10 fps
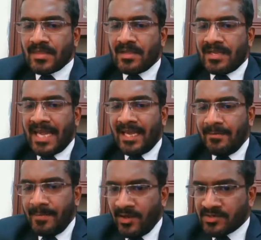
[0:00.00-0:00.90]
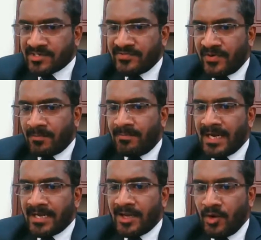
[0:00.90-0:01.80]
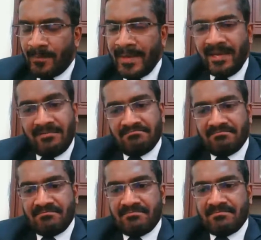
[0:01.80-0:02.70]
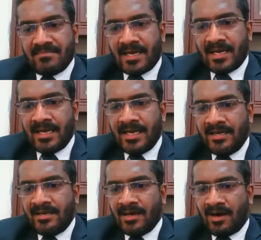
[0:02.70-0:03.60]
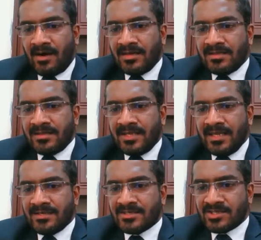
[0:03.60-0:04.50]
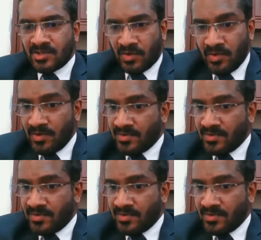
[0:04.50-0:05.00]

can it be used for blood grouping? I don't think so.